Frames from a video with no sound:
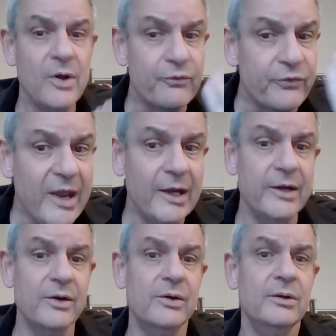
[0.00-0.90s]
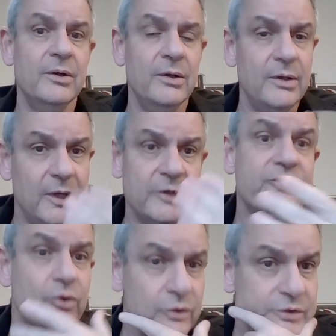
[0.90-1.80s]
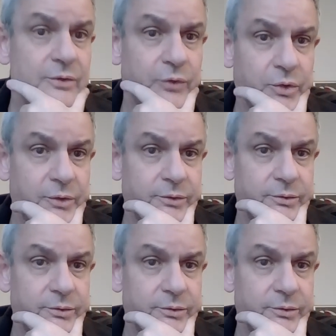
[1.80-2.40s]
a failure, and so on and so forth.